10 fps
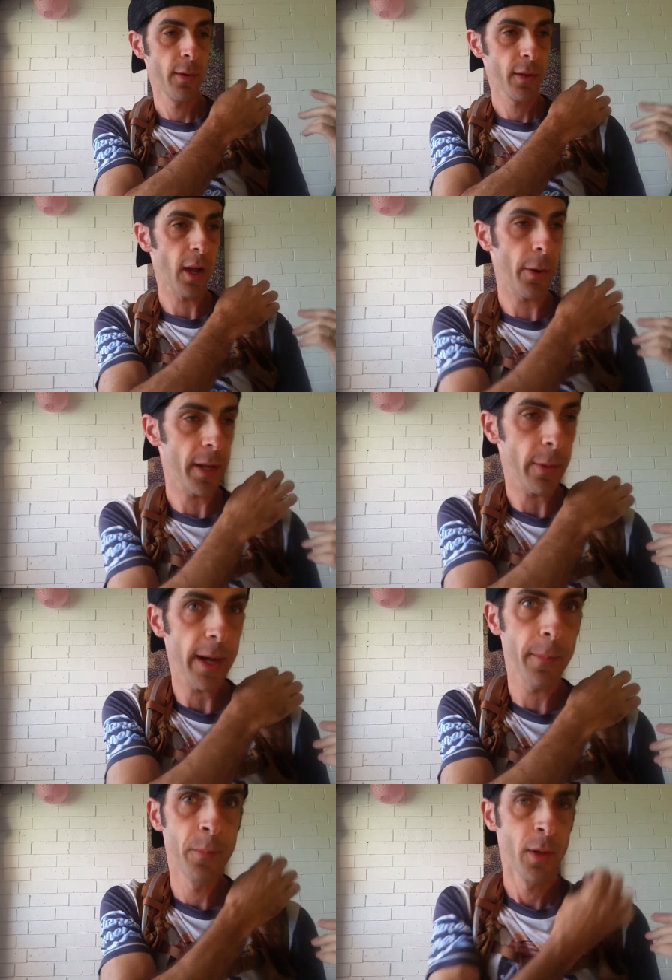go
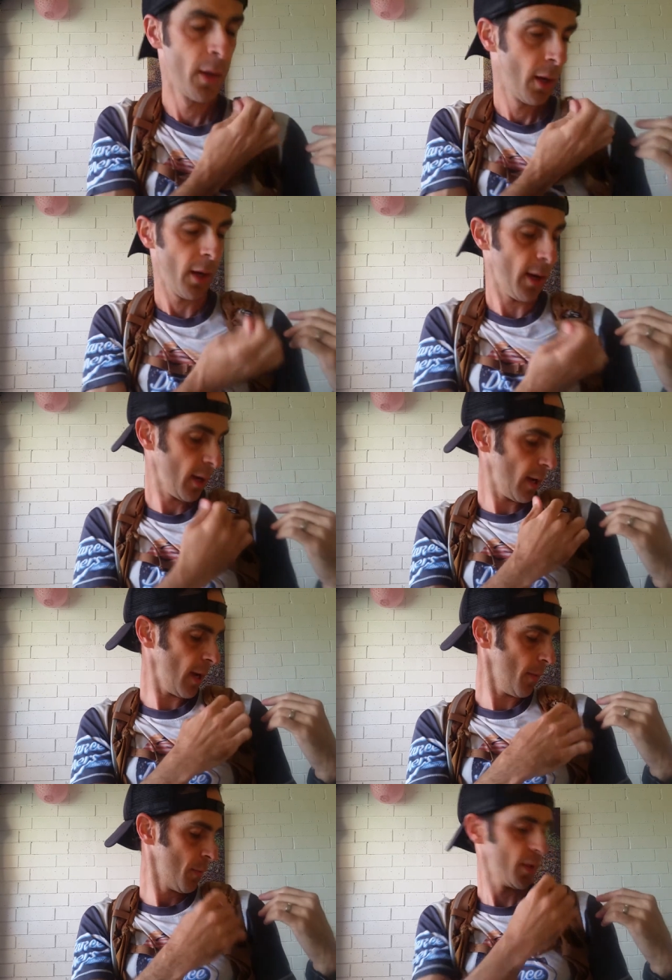anywhere.
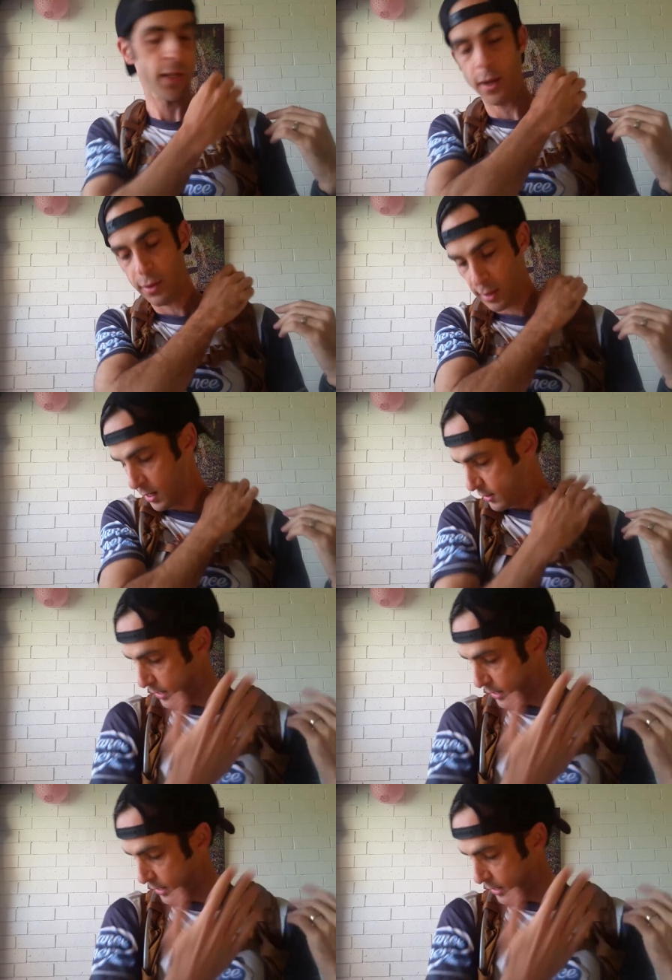Okay, so there's